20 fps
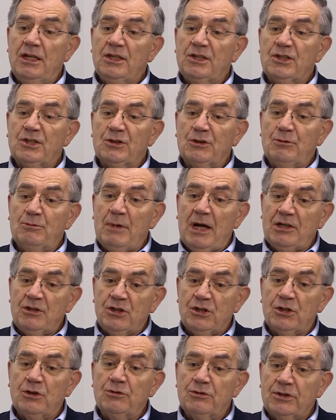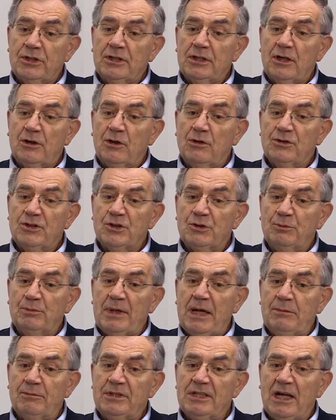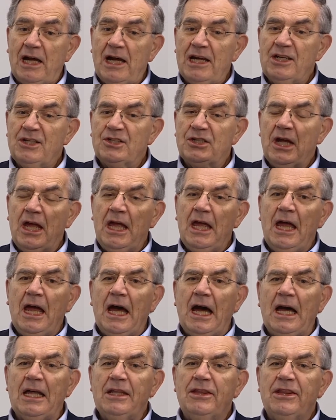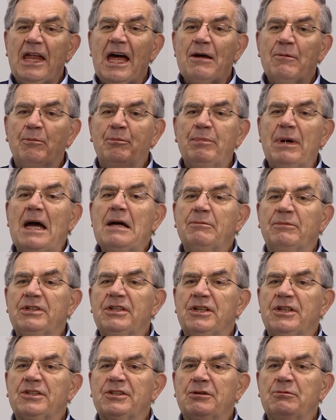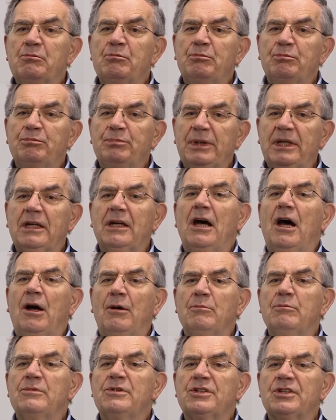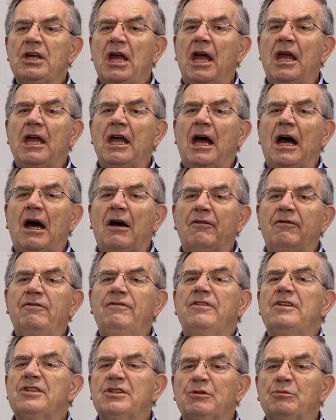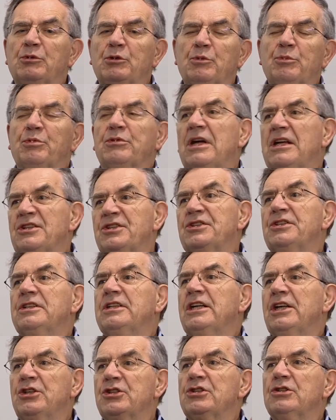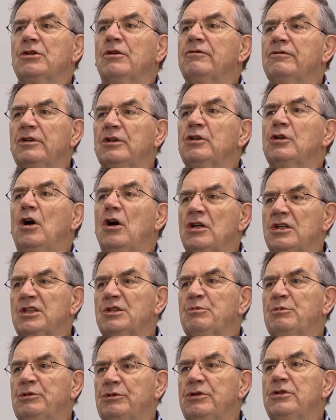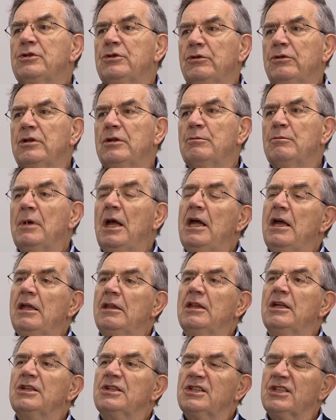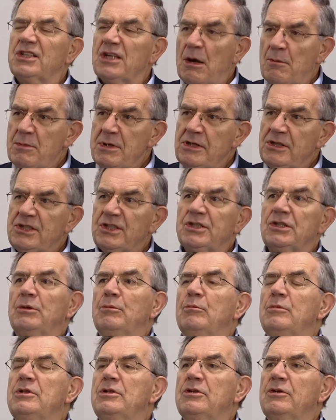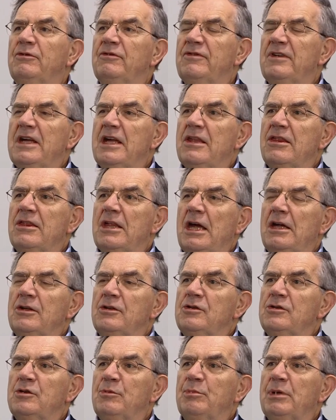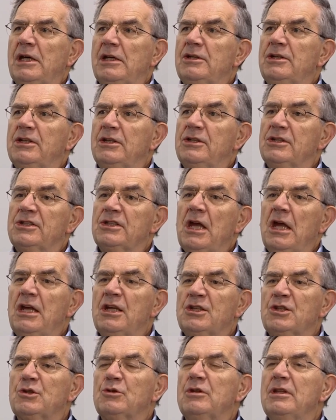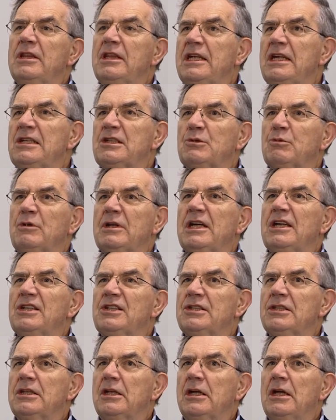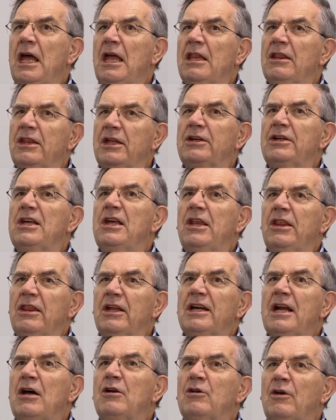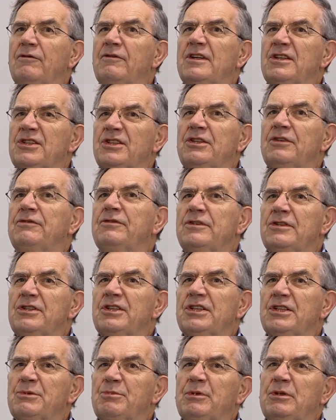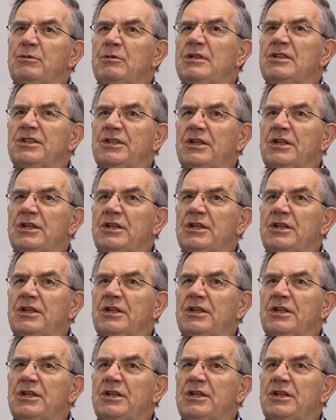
So my children are also baptized, and that baptism becomes a visible presentation of the gospel to them that summons them to faith and repentance. So in these ways, the, there, is, there are obvious differences between